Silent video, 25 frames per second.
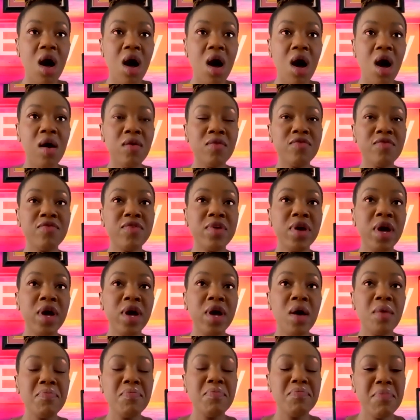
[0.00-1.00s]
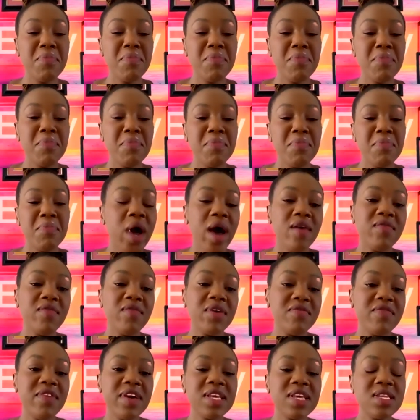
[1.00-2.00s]
of men who have
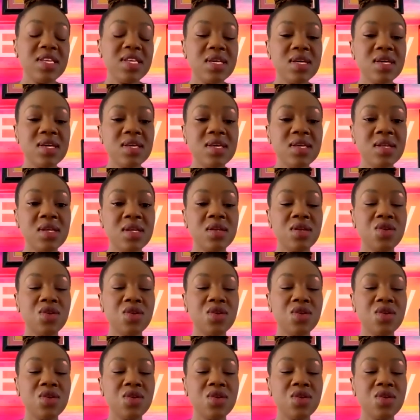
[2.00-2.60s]
invested